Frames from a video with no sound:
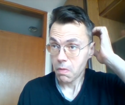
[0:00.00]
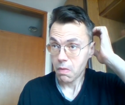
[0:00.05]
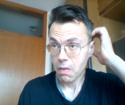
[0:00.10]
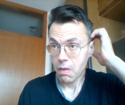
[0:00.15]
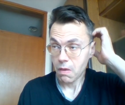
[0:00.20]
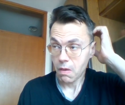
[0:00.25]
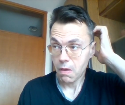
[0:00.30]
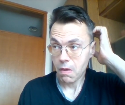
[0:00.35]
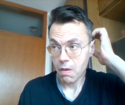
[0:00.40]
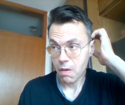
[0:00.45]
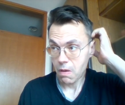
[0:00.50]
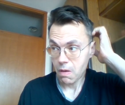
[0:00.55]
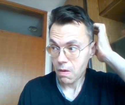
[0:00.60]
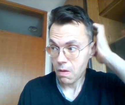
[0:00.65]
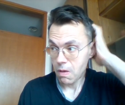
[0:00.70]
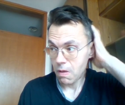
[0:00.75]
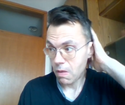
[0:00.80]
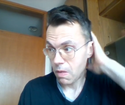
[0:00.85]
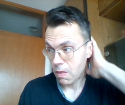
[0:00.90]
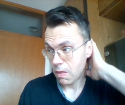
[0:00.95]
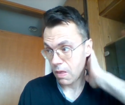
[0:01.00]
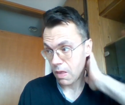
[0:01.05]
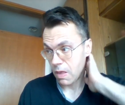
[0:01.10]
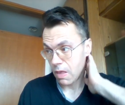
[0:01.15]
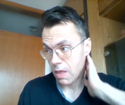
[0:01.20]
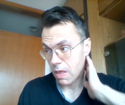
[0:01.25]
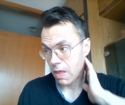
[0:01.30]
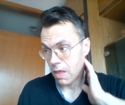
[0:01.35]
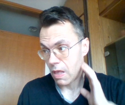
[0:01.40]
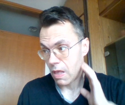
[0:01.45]

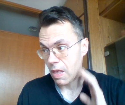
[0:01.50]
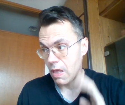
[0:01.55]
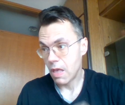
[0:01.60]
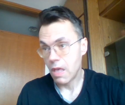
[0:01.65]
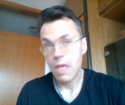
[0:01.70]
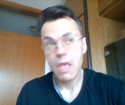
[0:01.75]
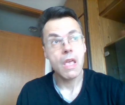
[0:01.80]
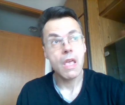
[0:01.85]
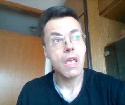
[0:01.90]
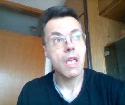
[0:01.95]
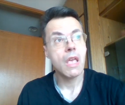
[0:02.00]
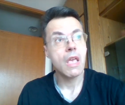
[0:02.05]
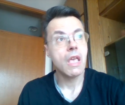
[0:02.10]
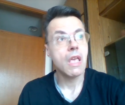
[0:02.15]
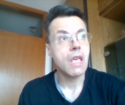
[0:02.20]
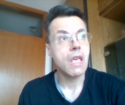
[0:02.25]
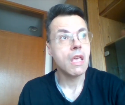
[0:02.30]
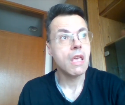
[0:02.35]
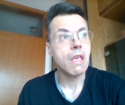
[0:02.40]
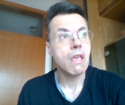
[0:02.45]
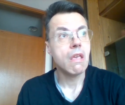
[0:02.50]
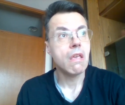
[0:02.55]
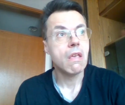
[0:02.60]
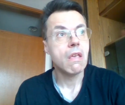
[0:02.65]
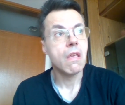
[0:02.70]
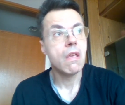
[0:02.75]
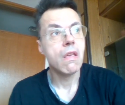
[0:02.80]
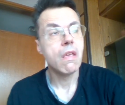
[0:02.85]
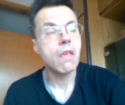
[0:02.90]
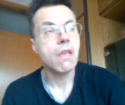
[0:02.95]

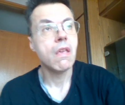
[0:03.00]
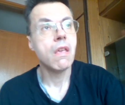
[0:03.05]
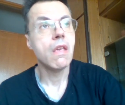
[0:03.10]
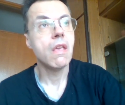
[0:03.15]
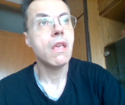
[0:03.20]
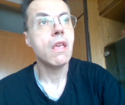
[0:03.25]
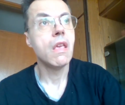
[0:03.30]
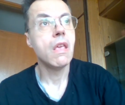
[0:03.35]
(no one is talking)